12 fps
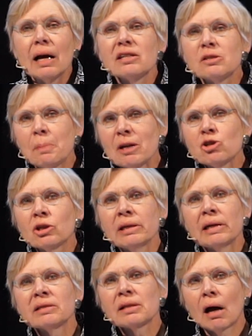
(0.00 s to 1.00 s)

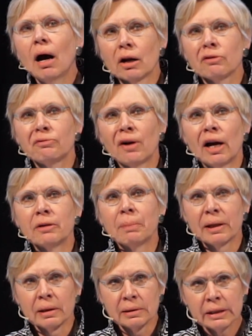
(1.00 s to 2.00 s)
especially as codified
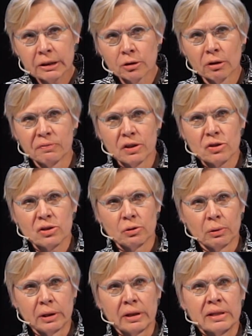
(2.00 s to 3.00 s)
by the leader of the
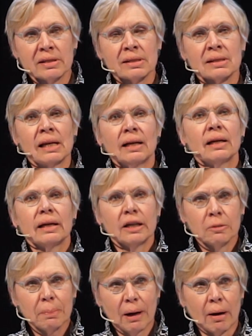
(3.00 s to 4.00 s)
Surrealists
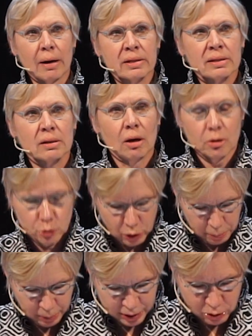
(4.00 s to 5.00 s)
in Paris,
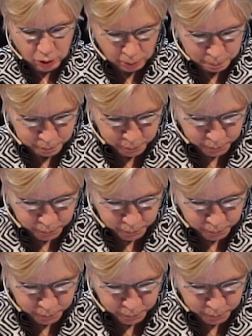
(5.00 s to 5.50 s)
André Breton.